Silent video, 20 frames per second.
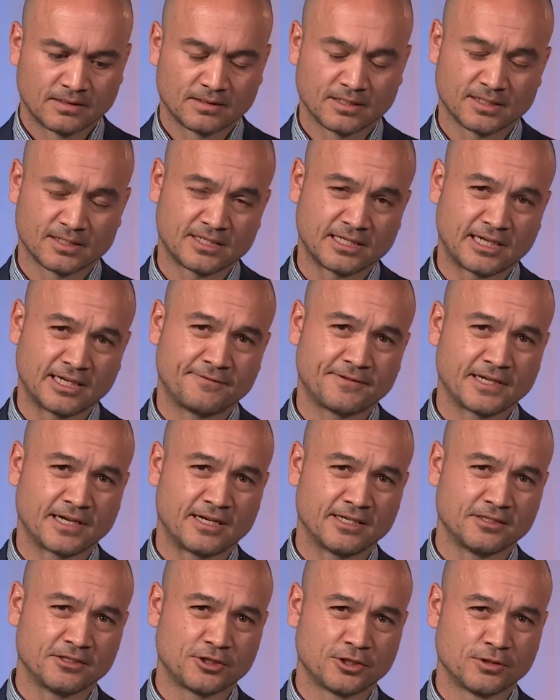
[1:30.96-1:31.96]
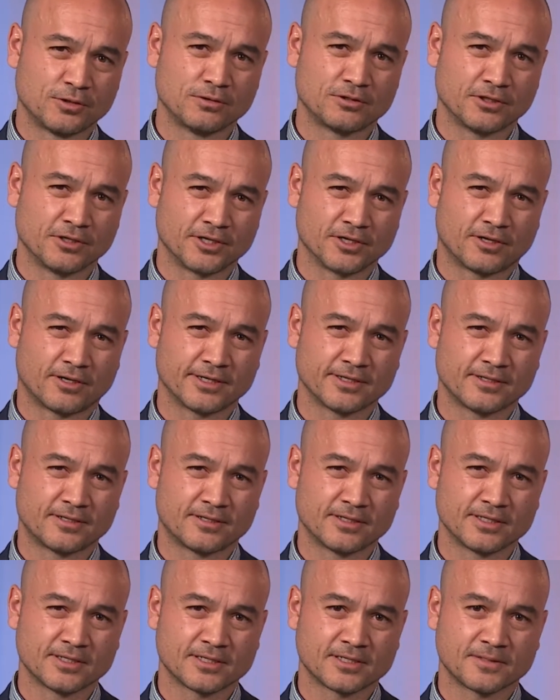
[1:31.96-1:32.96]
The Safeguarding Children
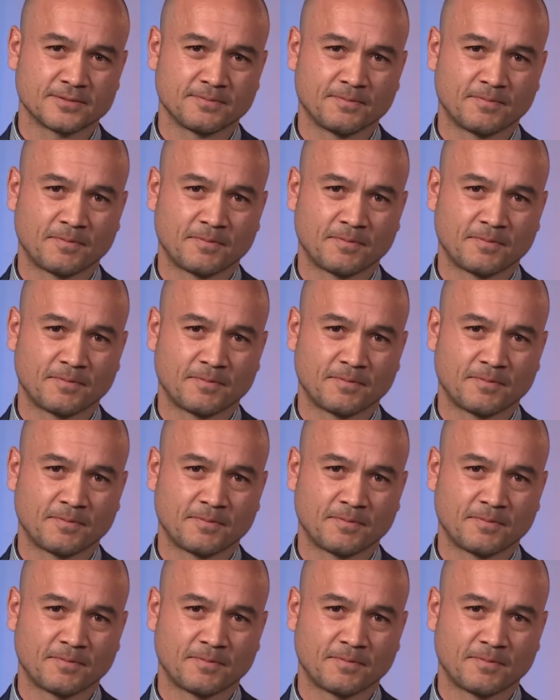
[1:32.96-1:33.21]
guidelines,